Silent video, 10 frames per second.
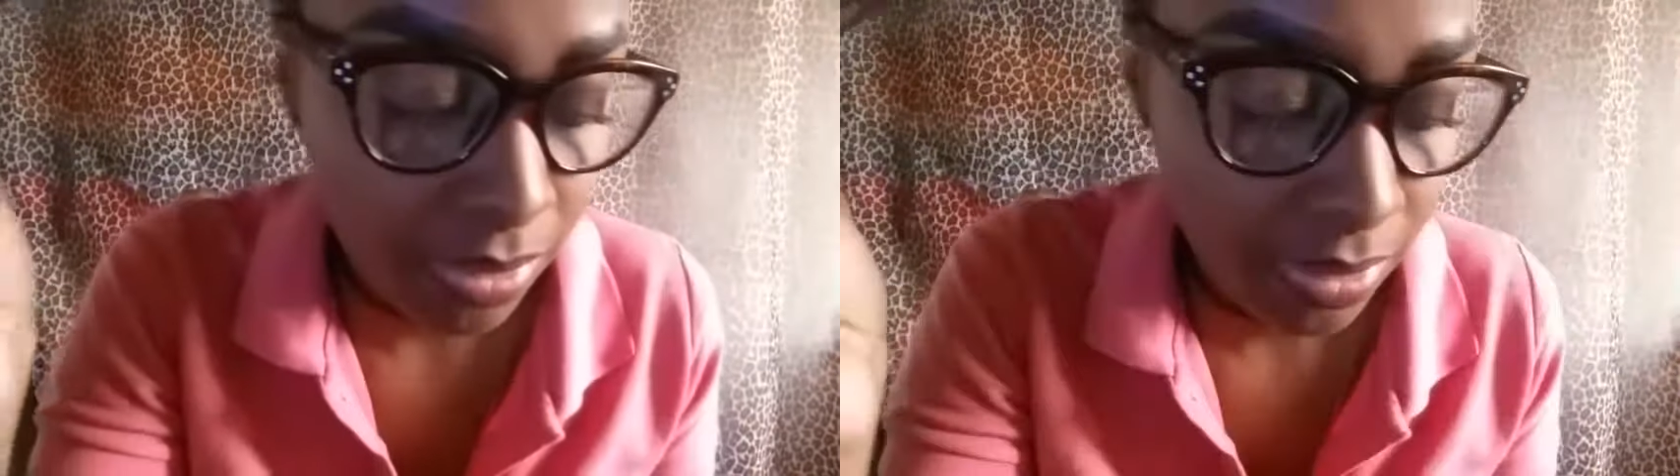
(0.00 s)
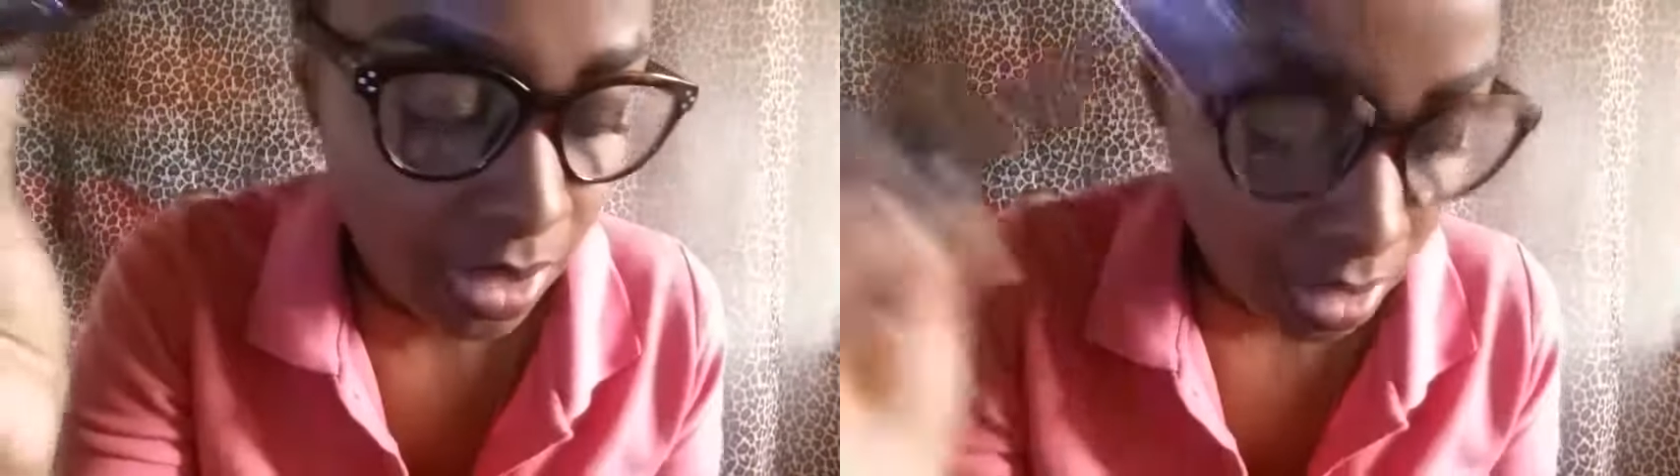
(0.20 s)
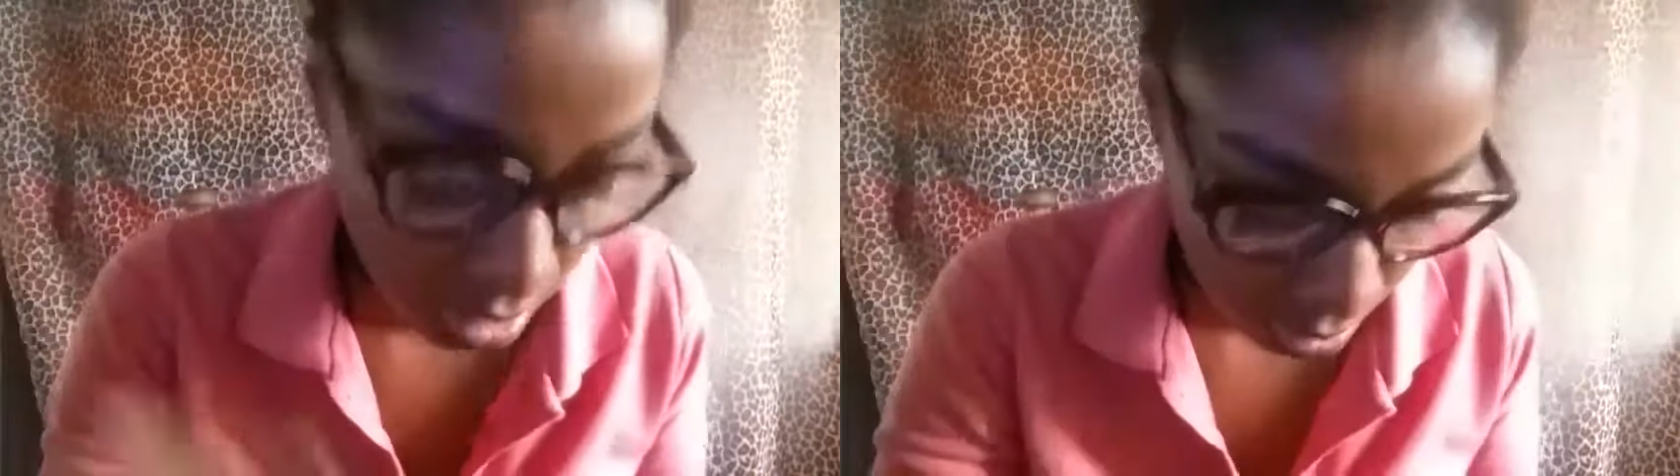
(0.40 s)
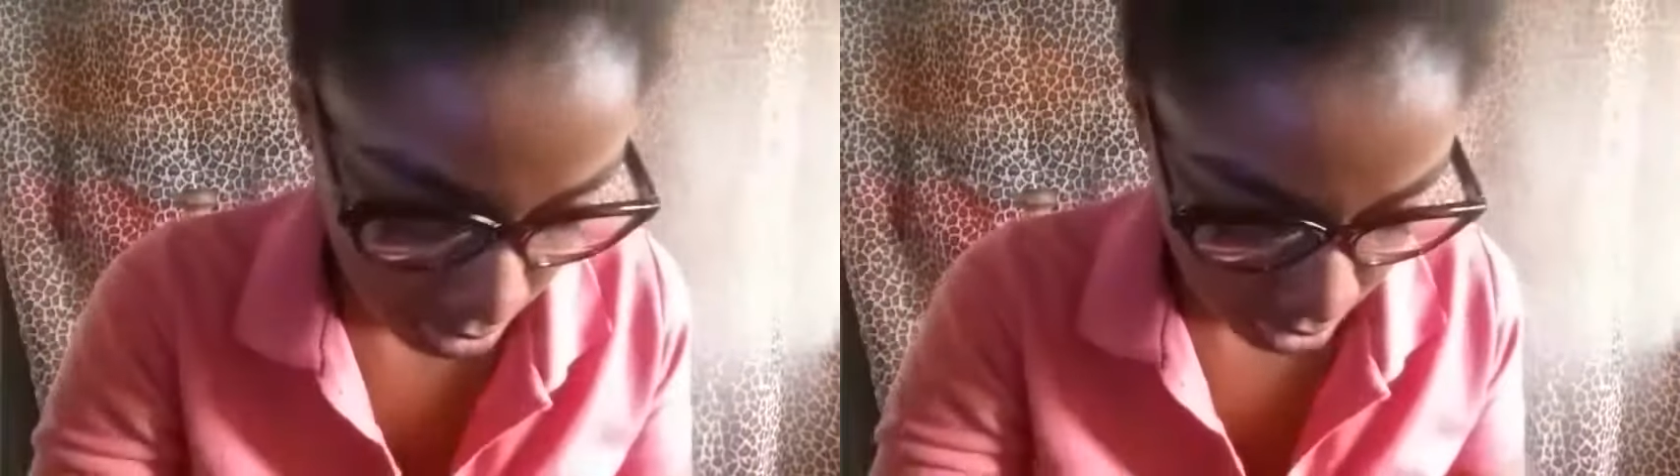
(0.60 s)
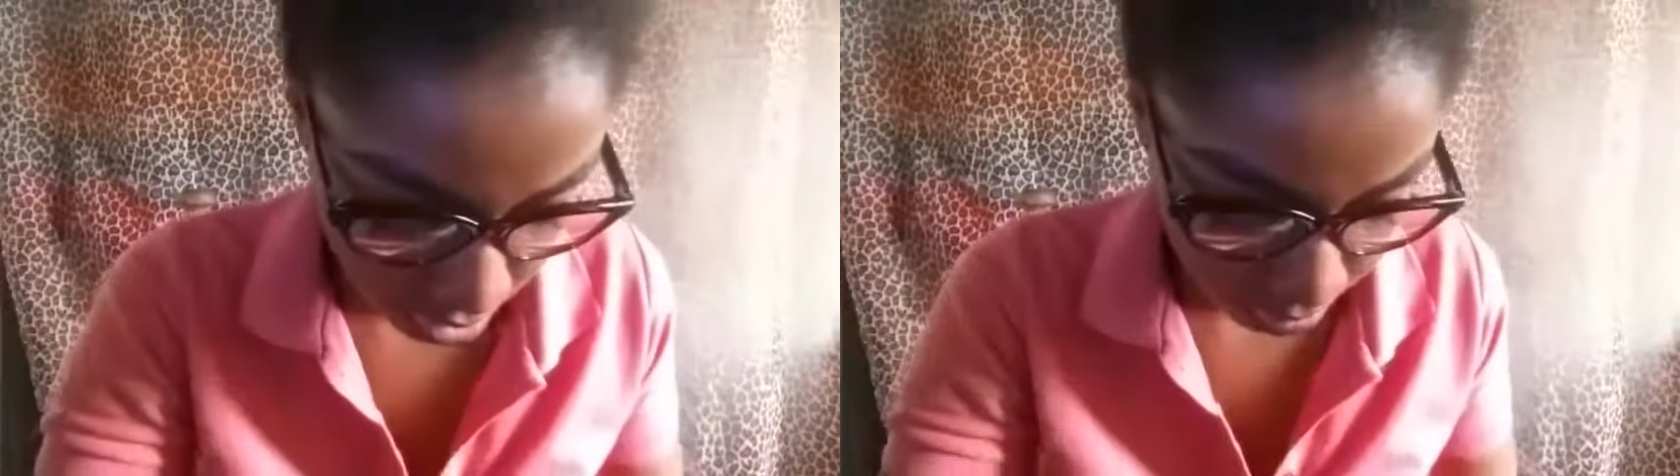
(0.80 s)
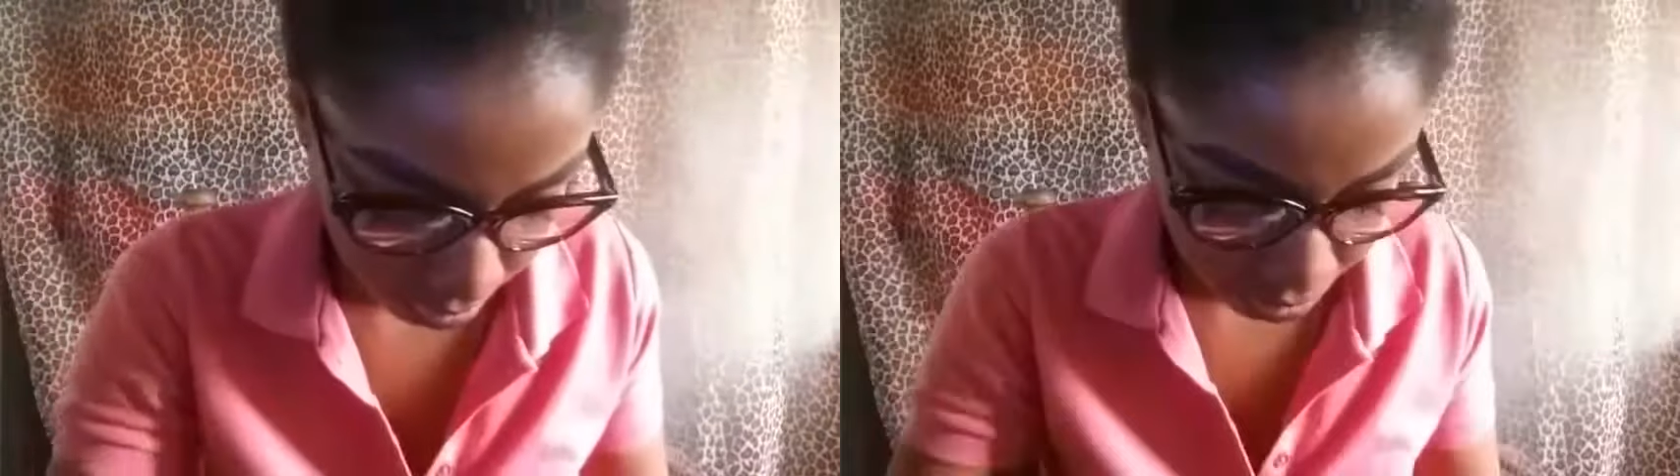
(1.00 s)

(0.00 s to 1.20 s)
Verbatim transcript: for this one